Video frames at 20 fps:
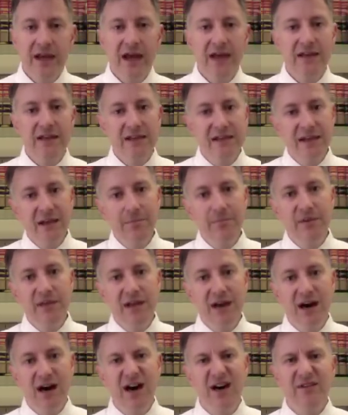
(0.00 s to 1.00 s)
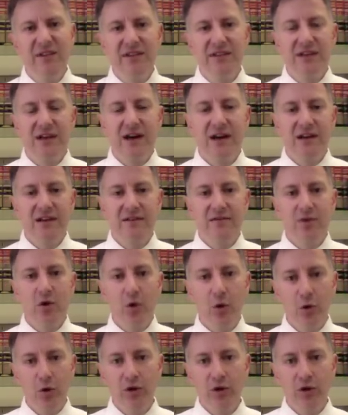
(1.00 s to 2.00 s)
and to get beyond this kind of
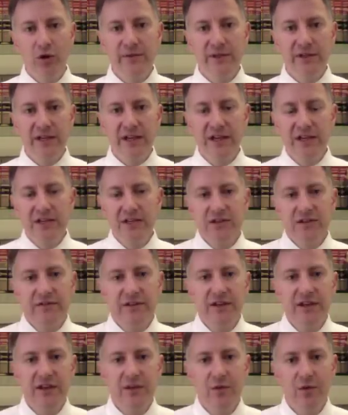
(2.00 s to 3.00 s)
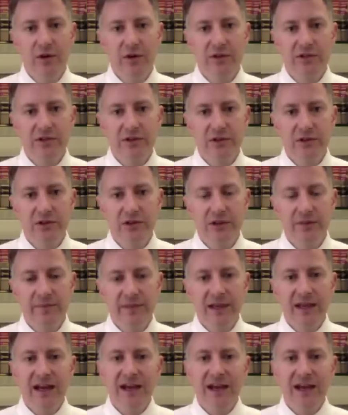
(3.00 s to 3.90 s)
old limitation of keyword search.